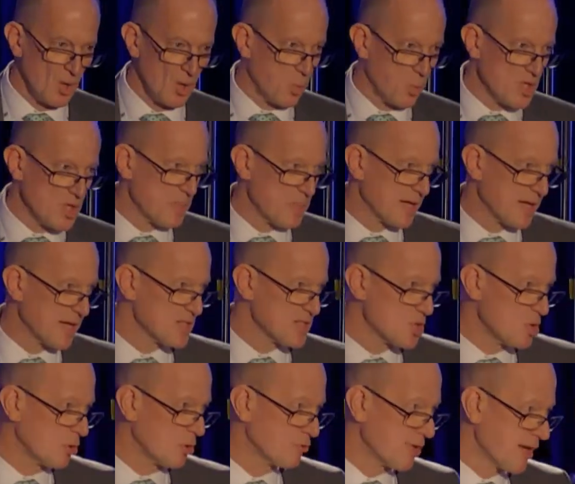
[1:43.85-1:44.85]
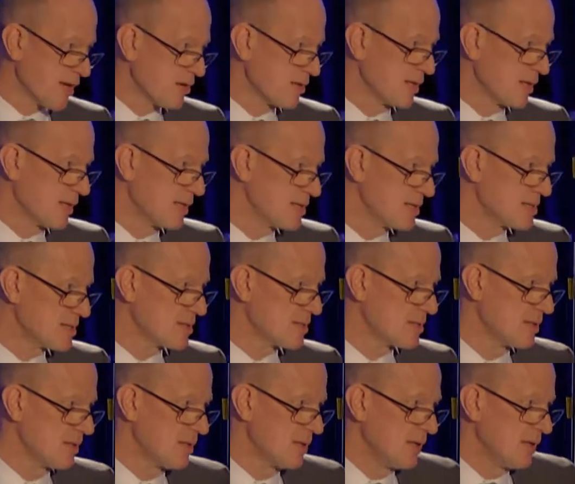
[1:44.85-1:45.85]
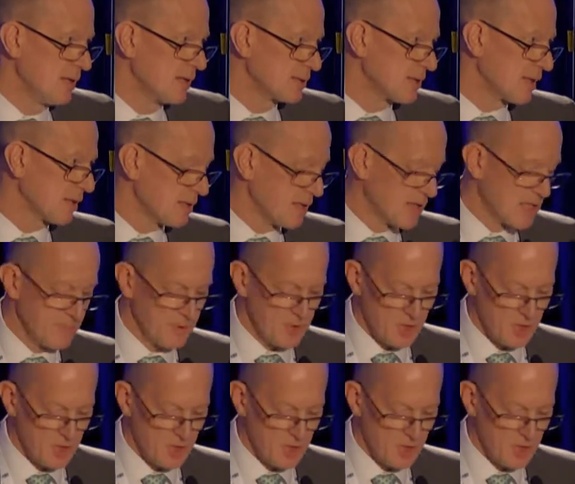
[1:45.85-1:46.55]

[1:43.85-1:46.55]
Westpac has long recognized that climate